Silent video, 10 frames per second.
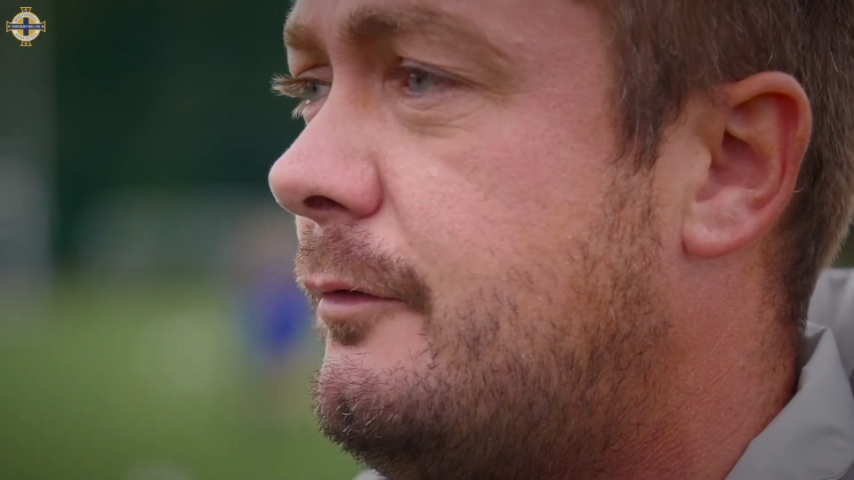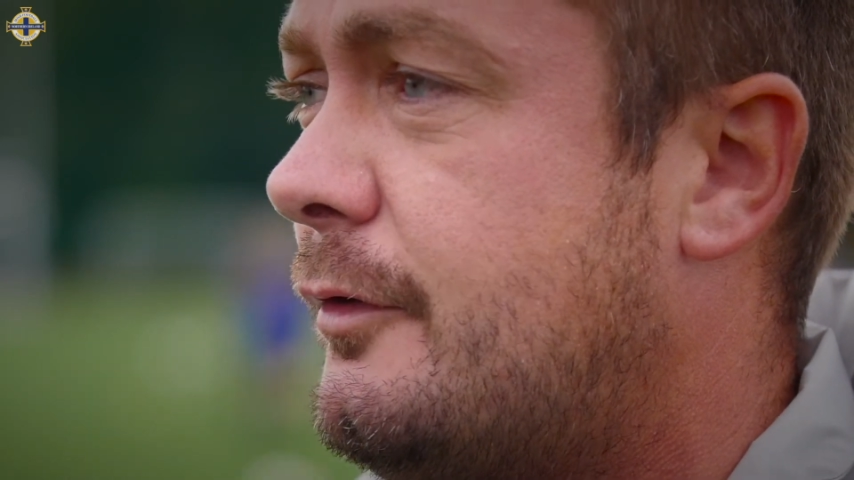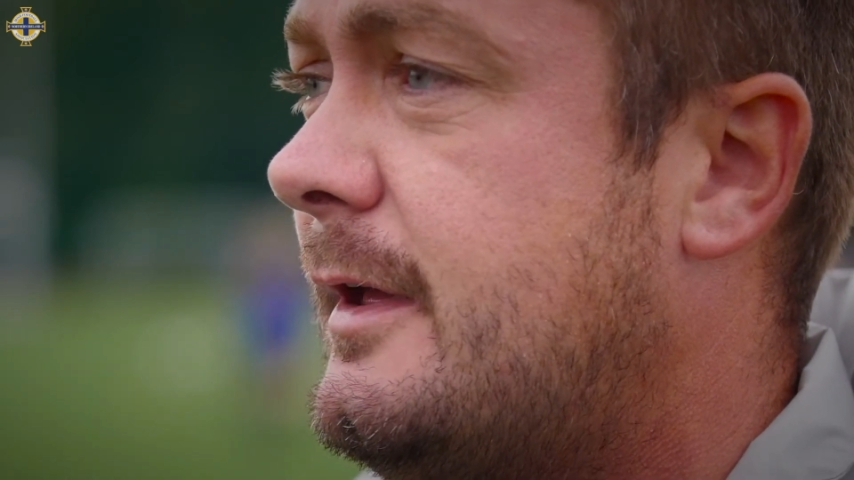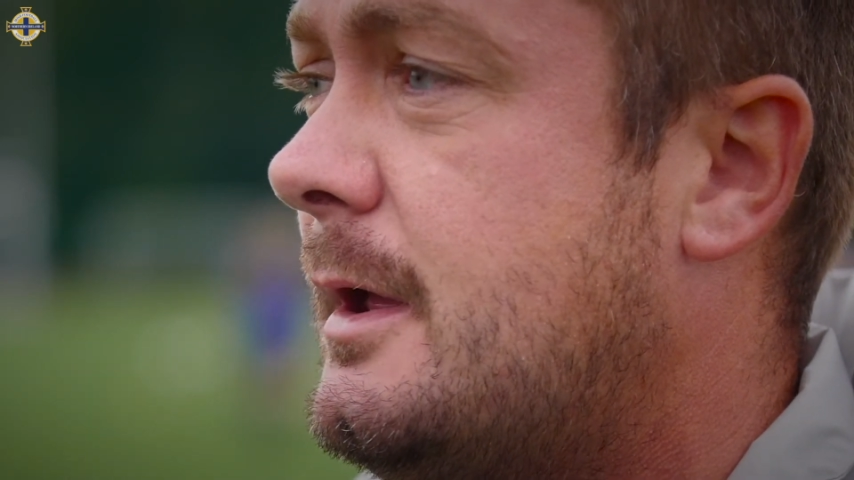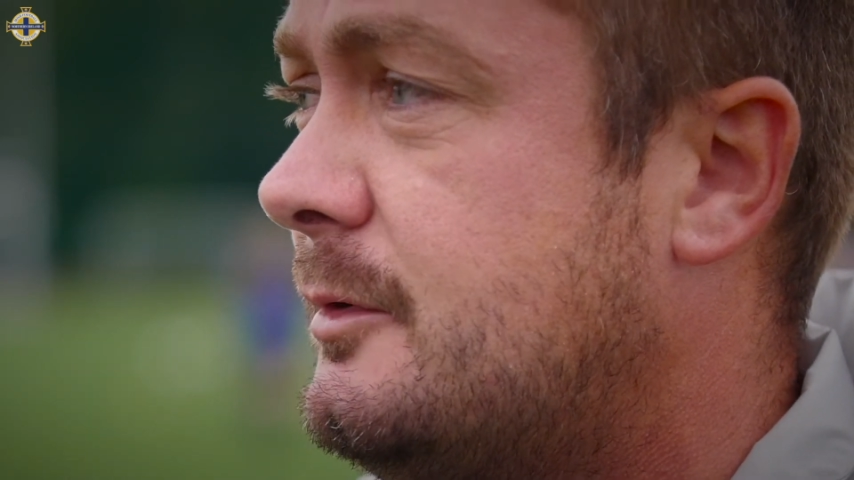
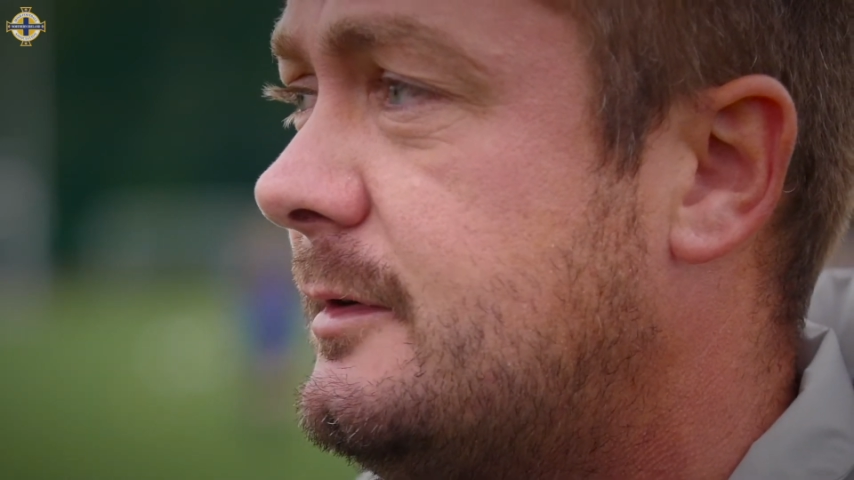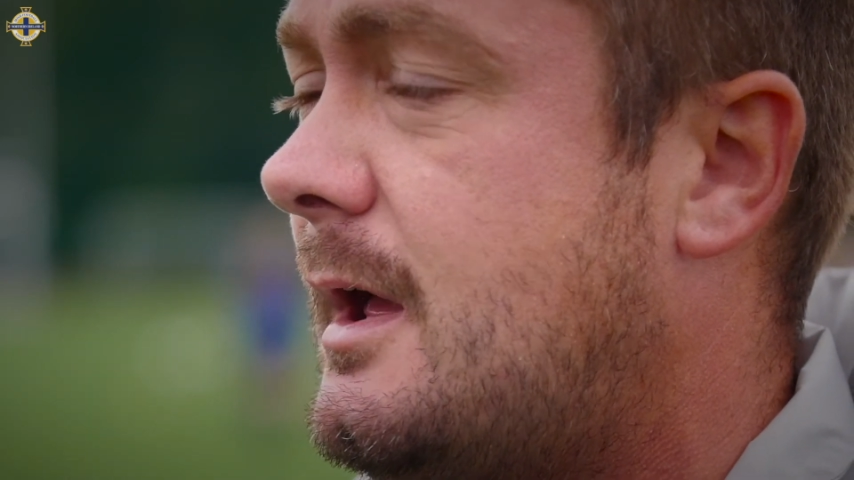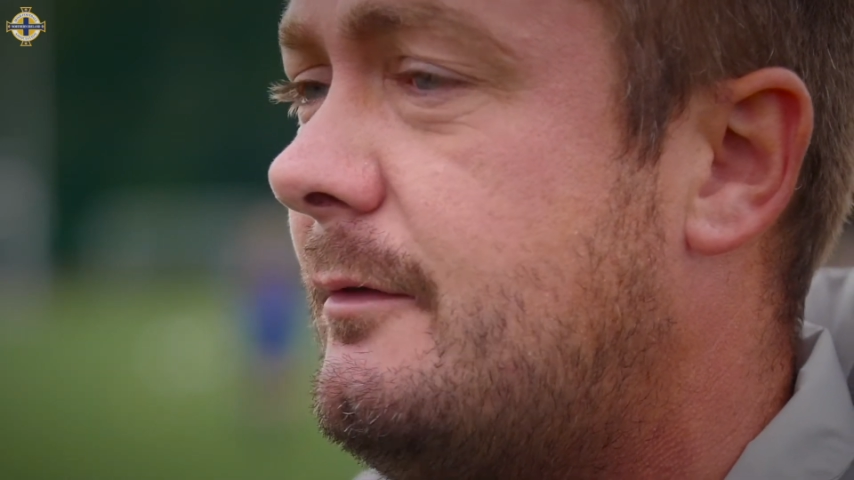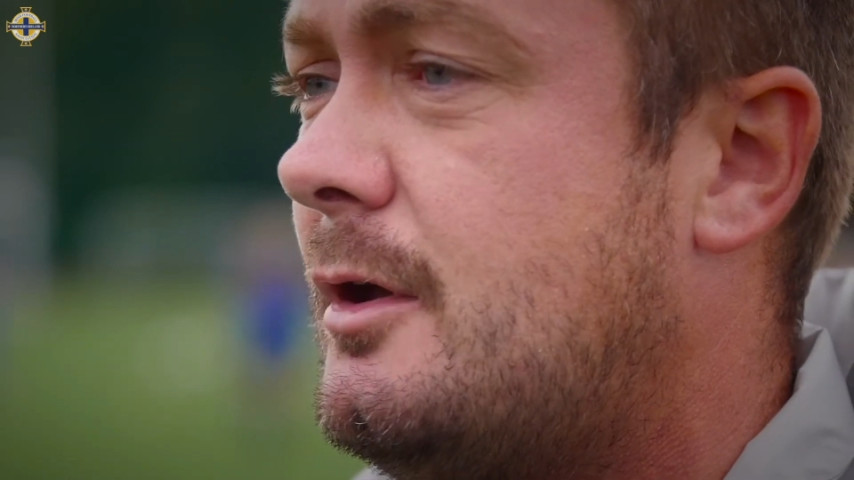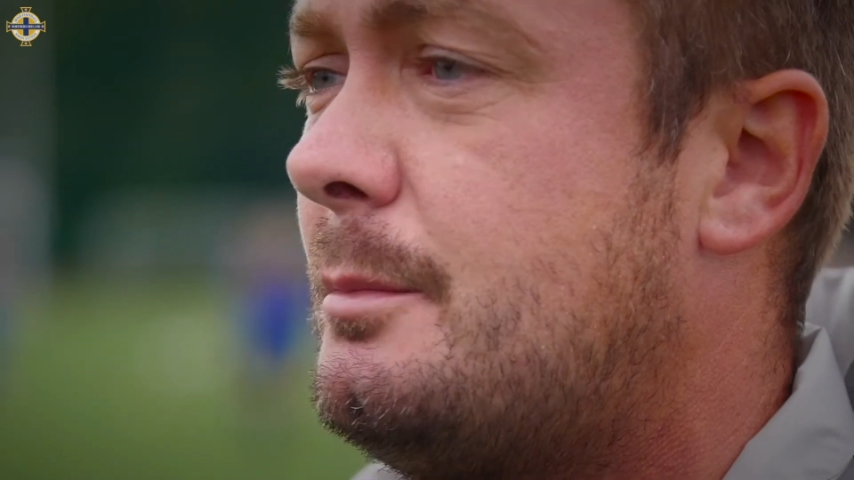for them is to
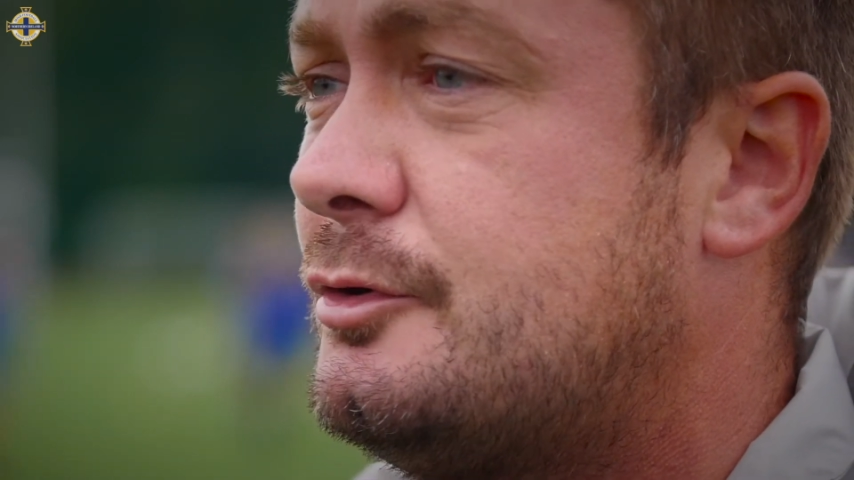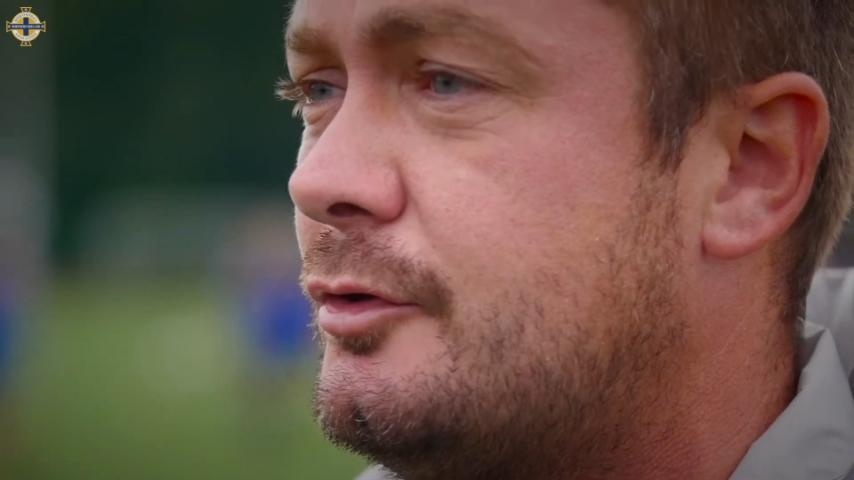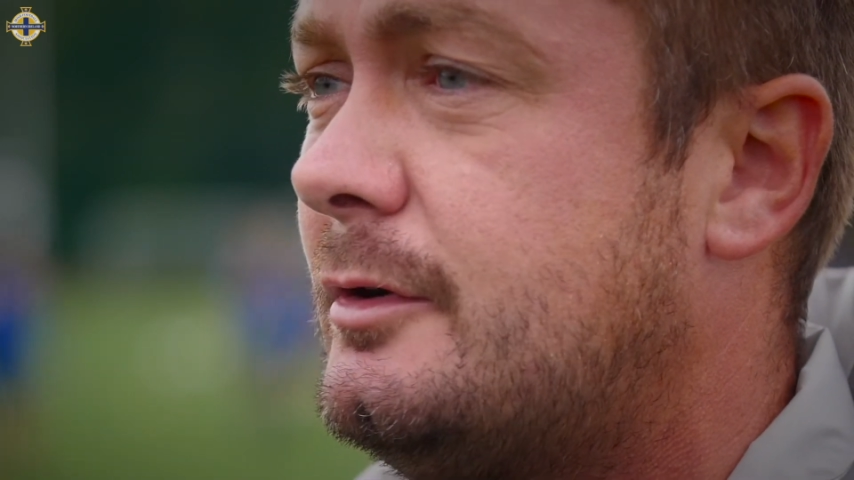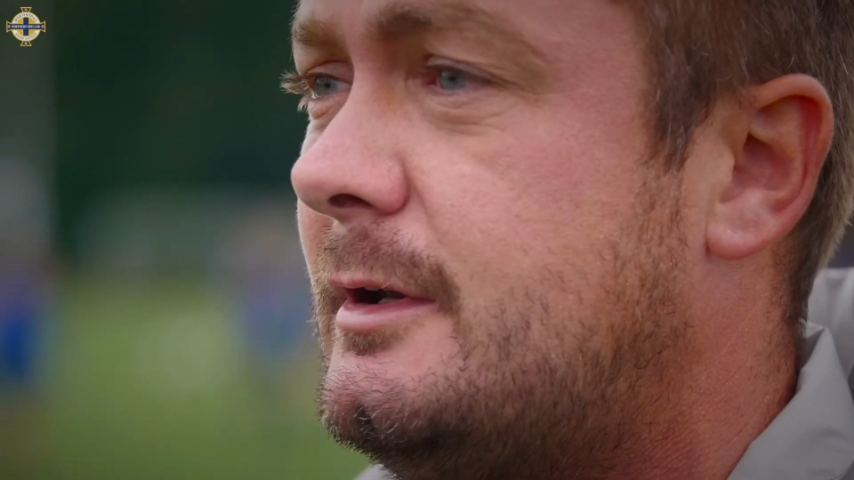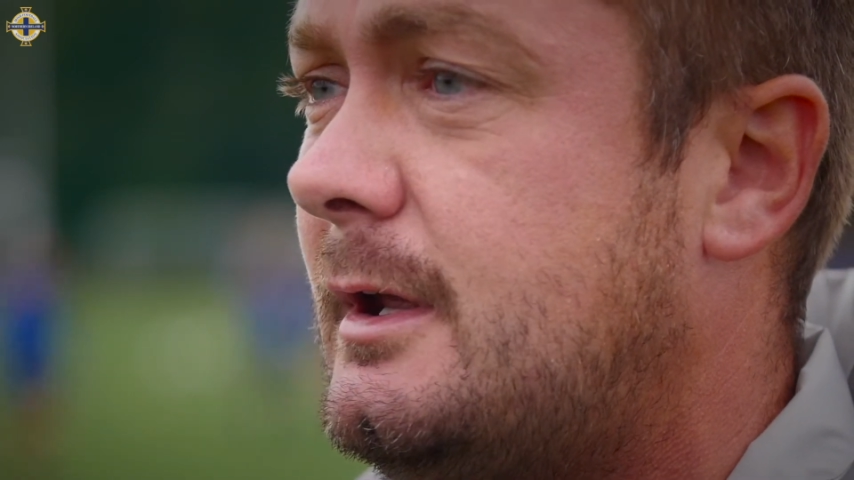have the
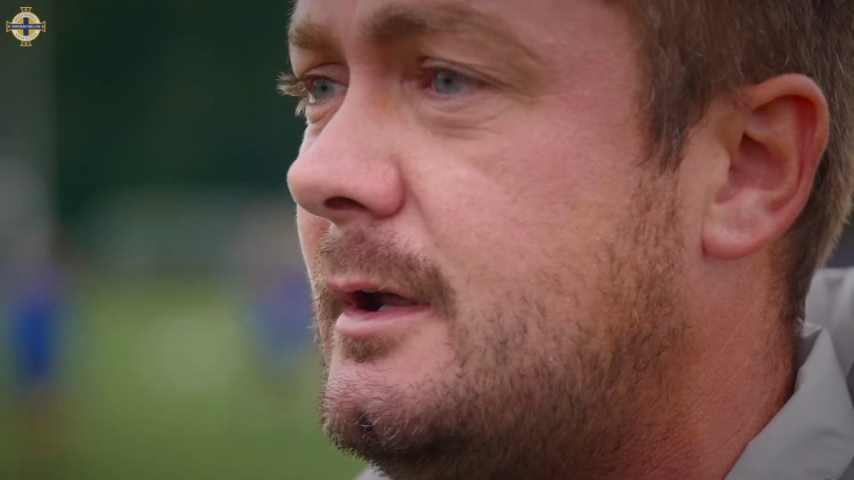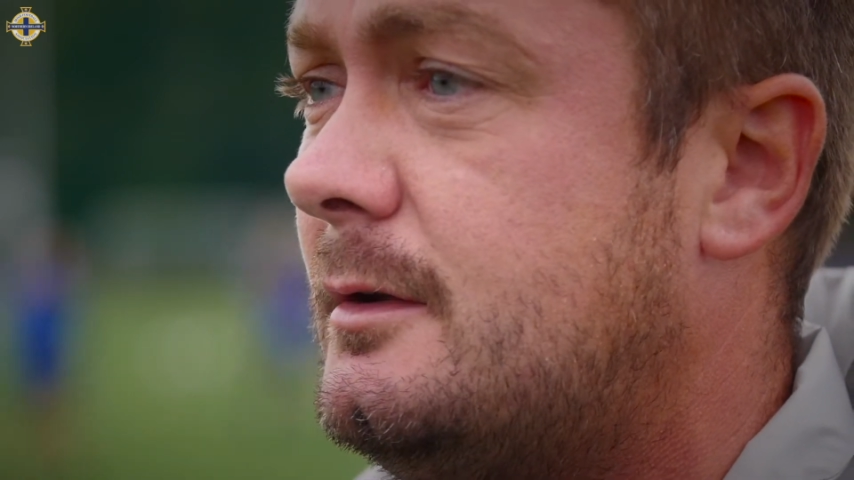opportunity